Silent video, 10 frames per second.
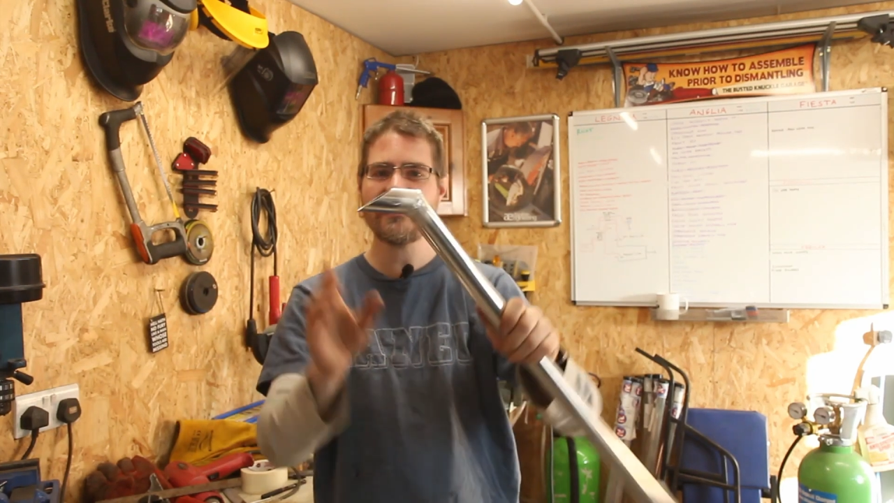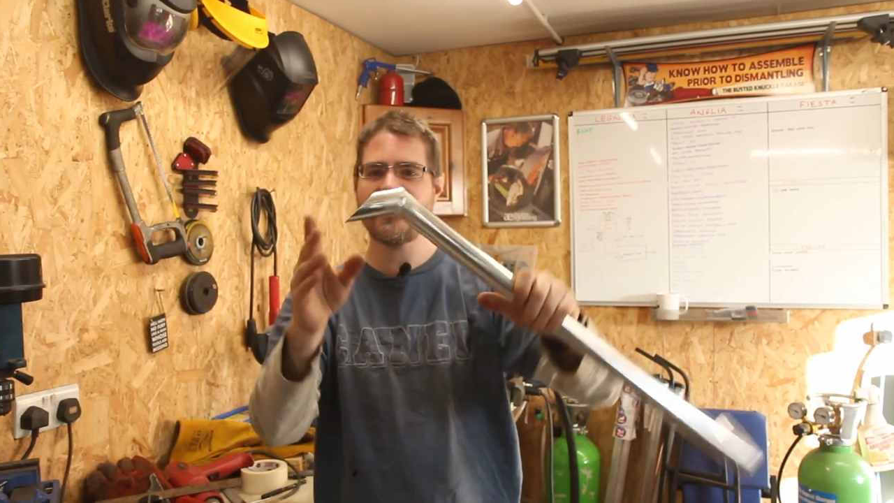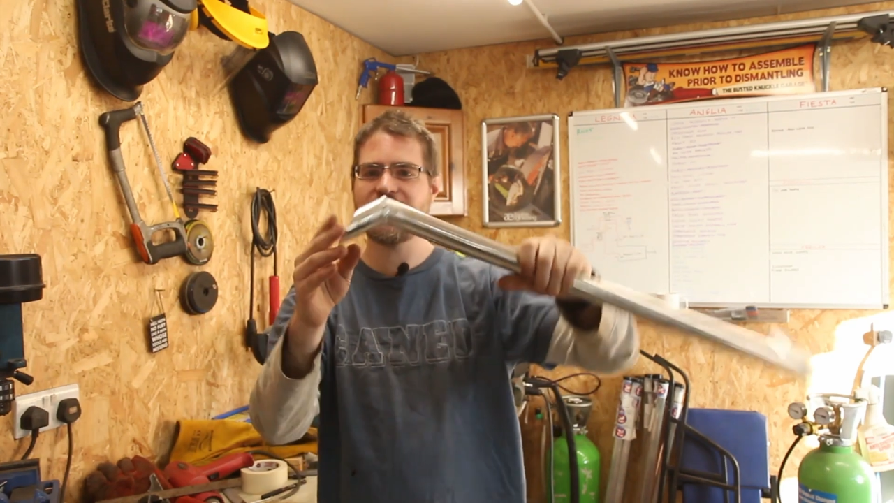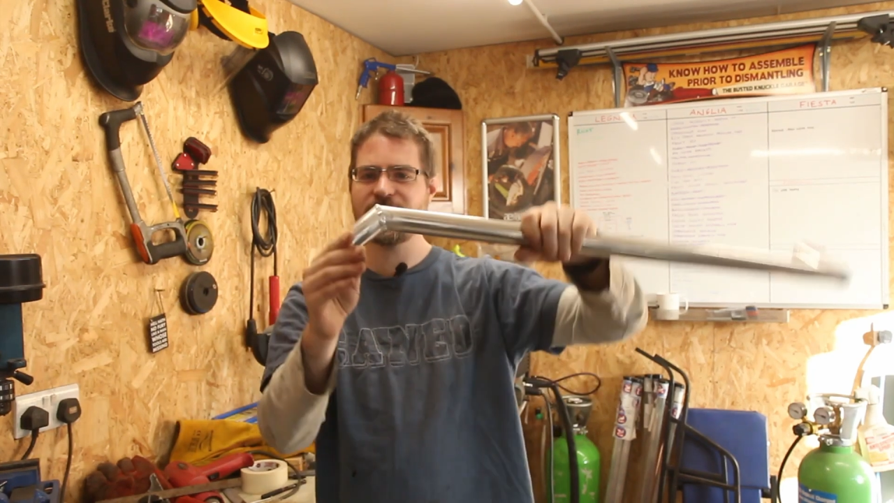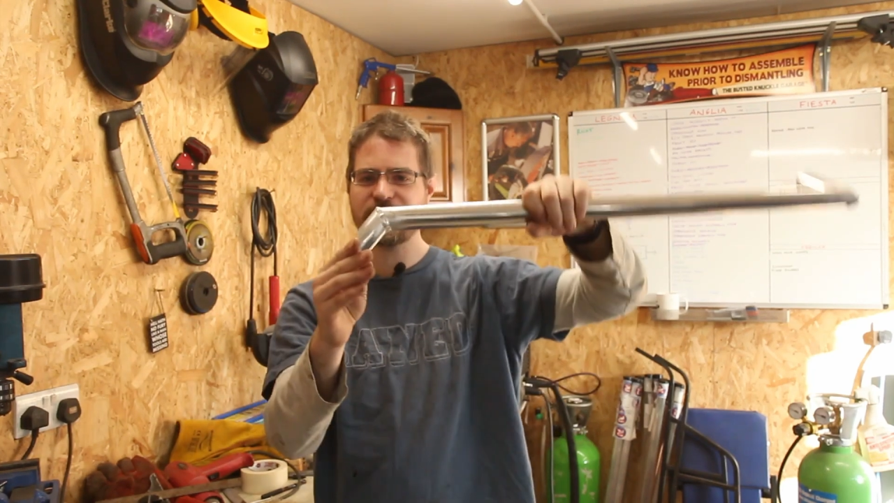
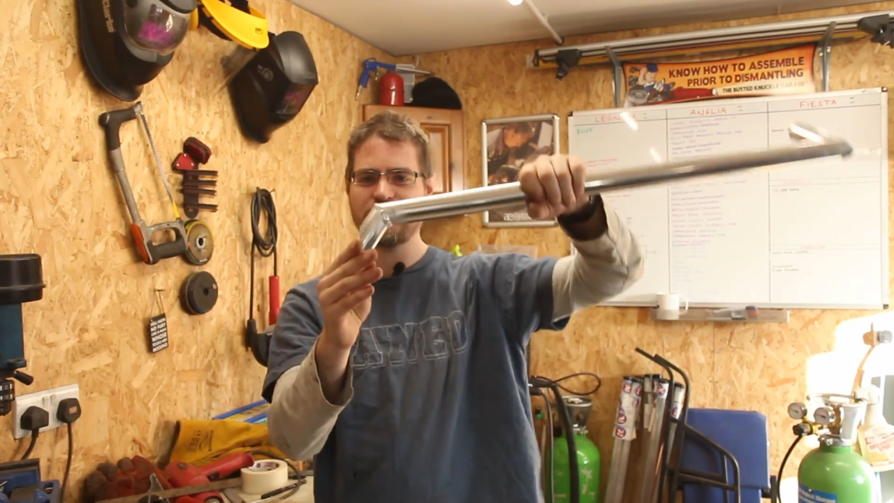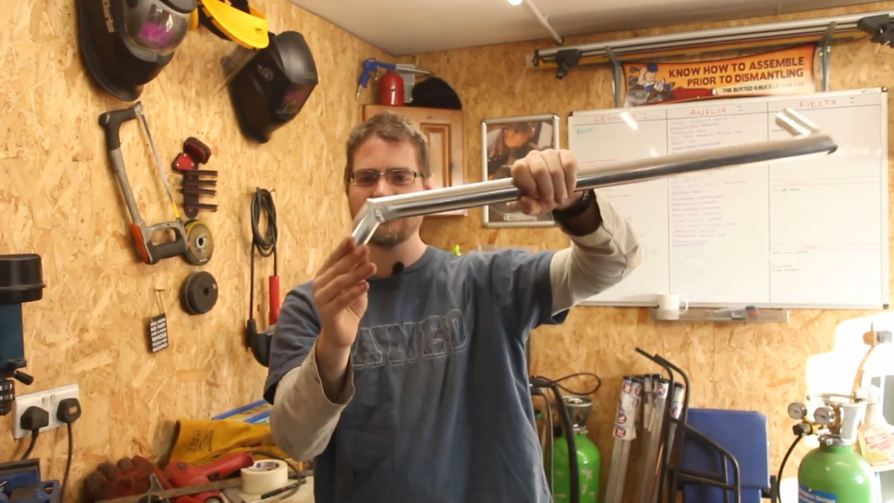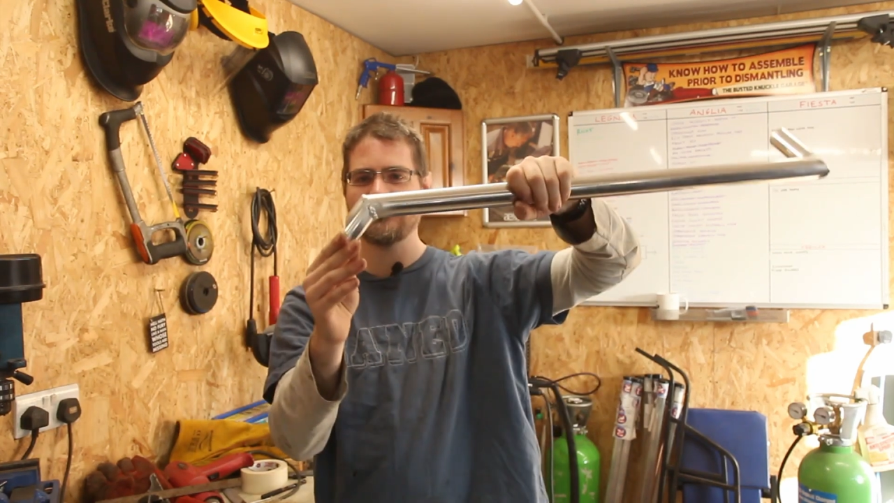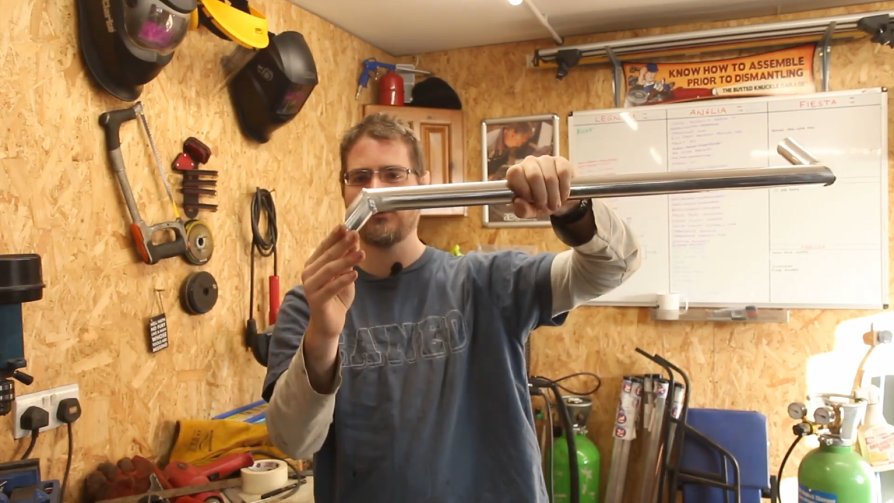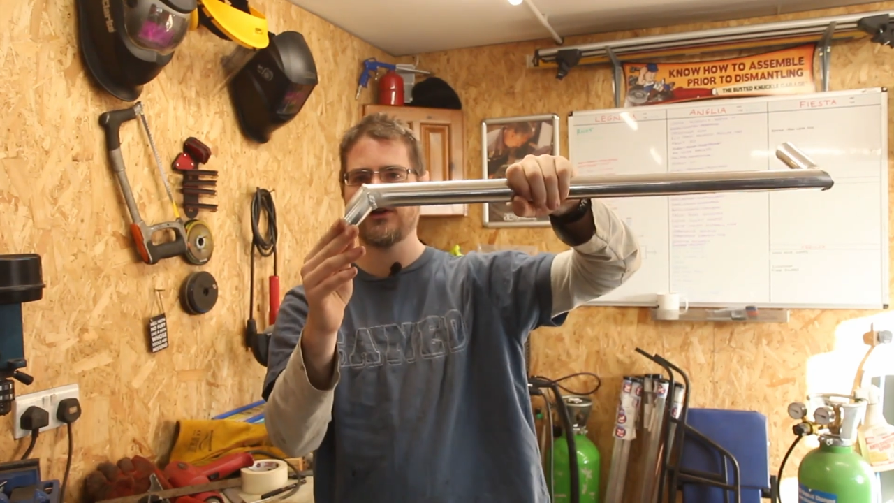And this
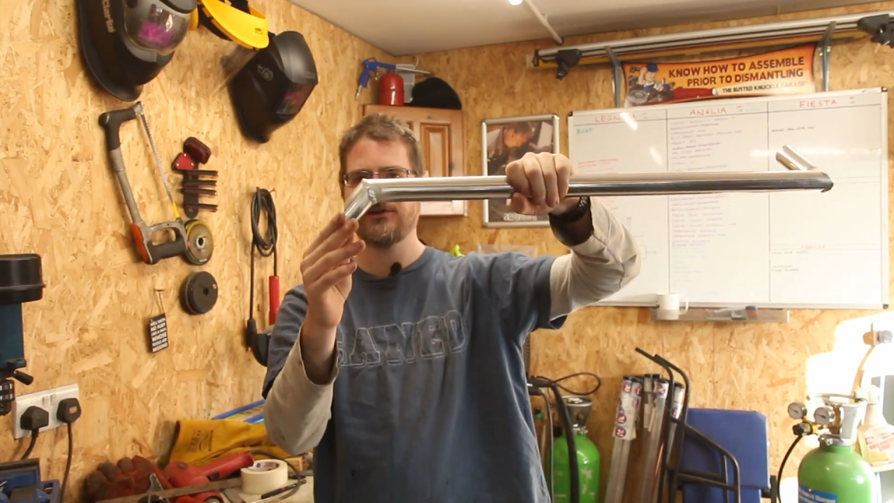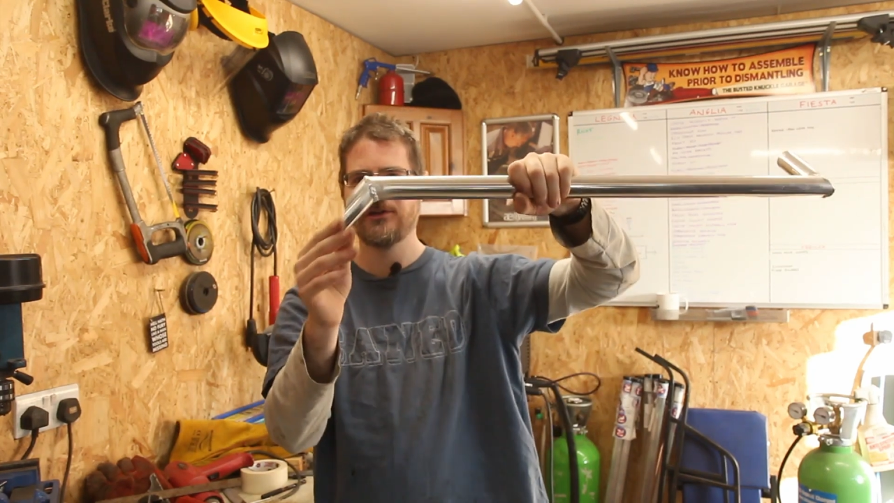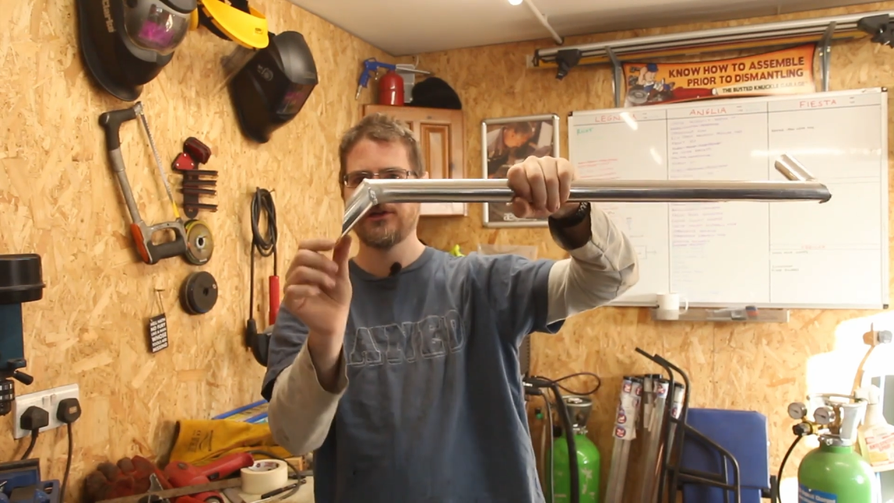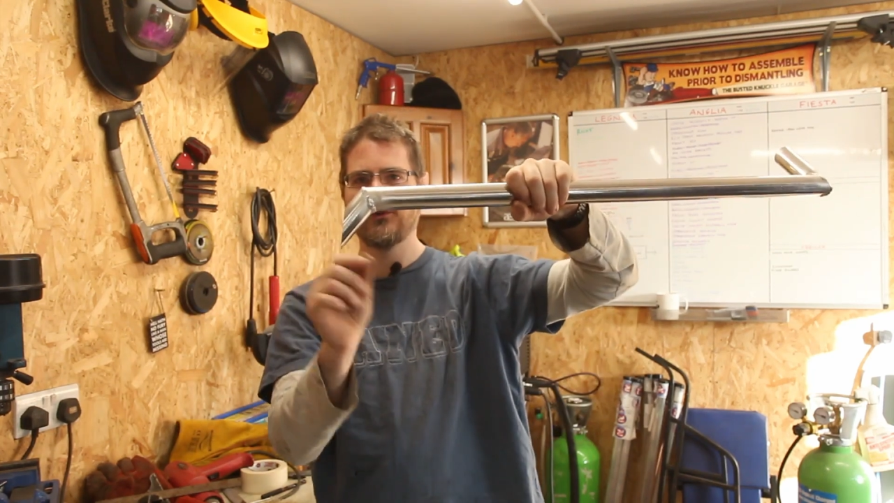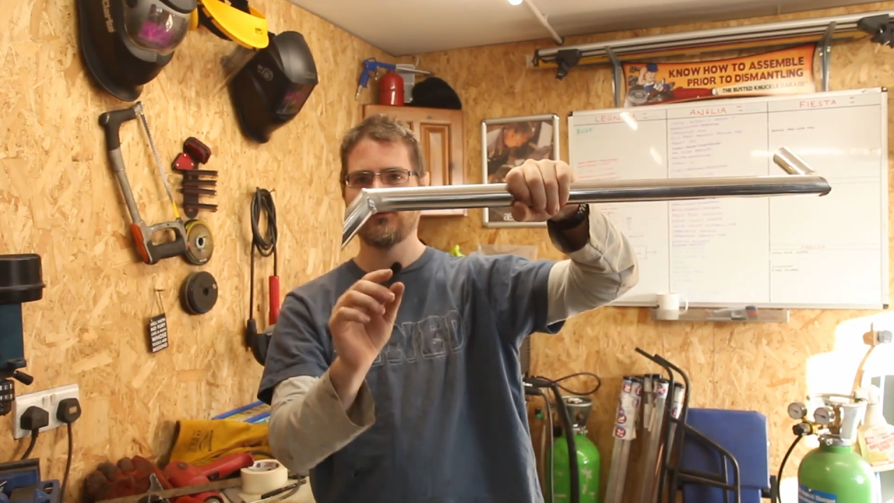bottom one
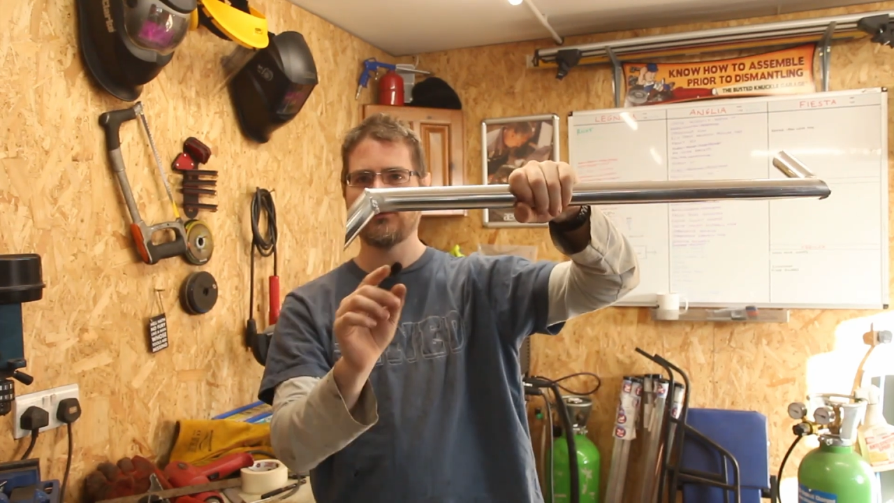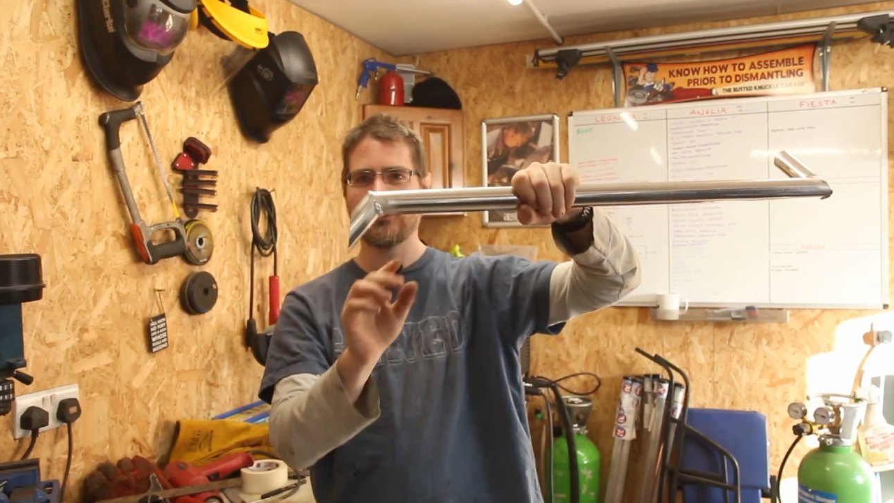will